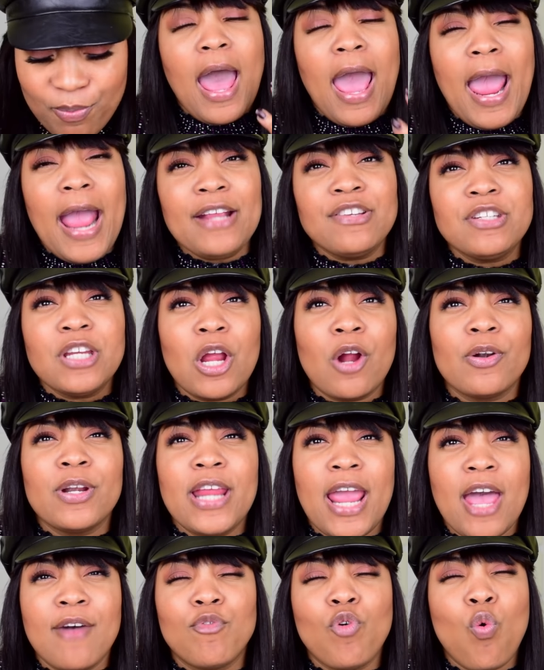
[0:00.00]
Actually, I already
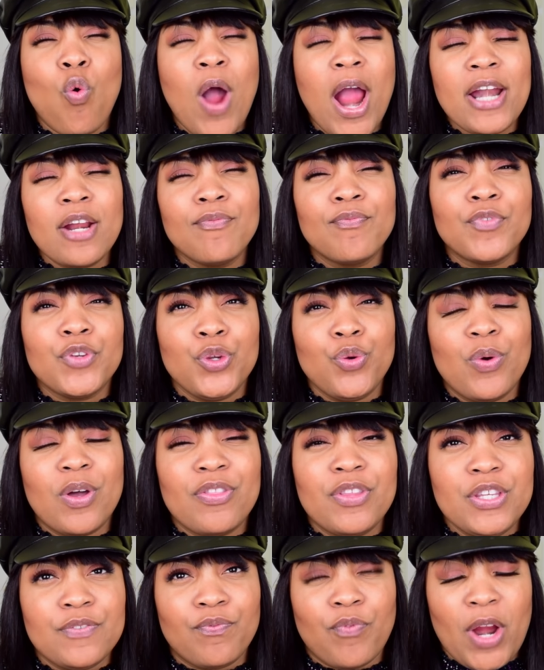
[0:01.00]
have quite a few of
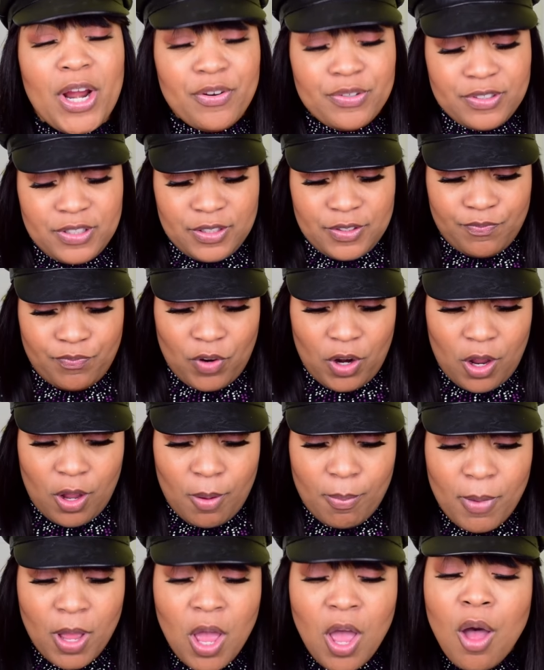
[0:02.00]
these fragrances
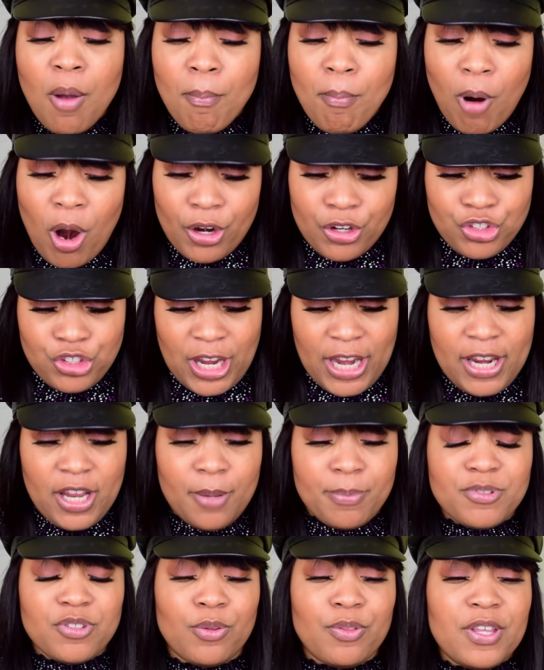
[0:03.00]
from Marc
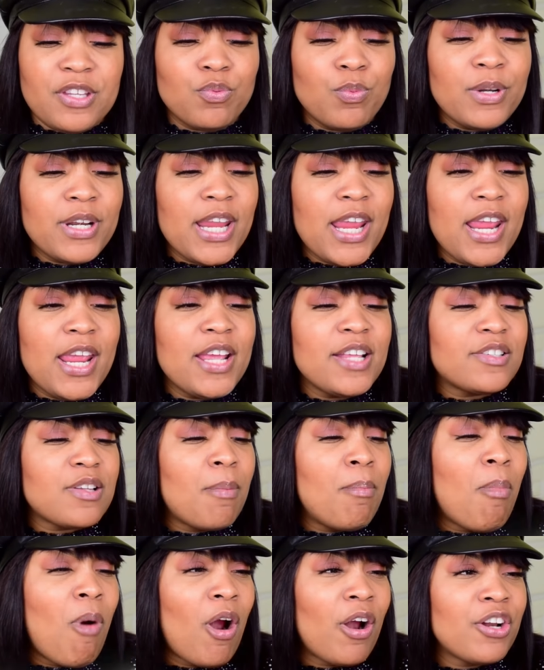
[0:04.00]
Jacobs. So this one is
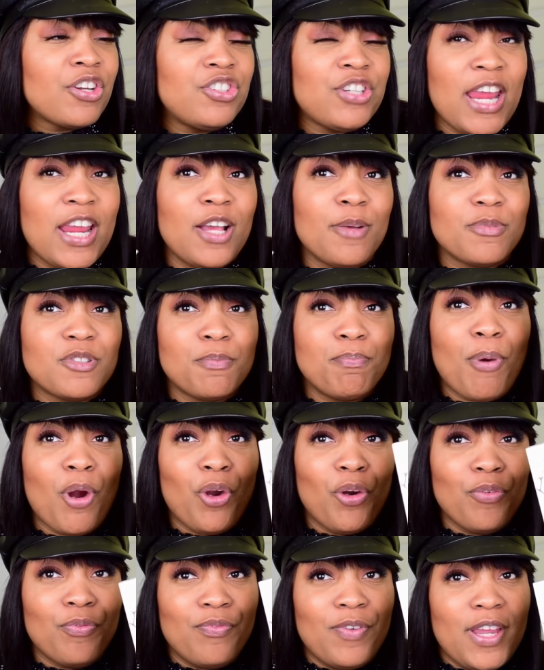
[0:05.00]
Marc Jacobs
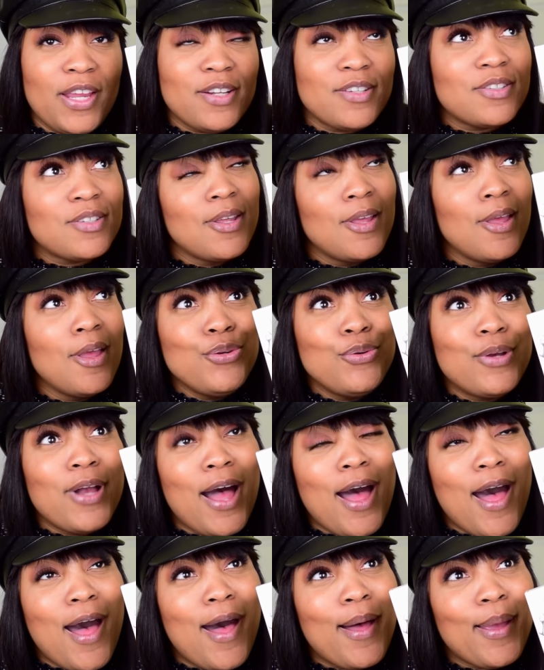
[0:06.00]
Perfect. You
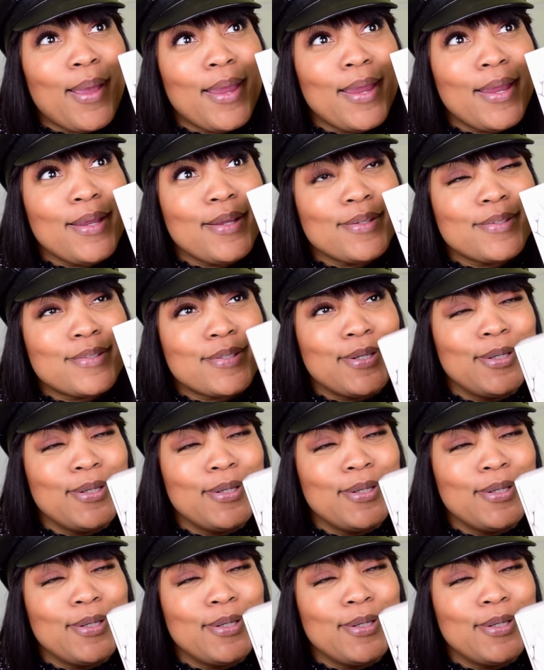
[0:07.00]
guys,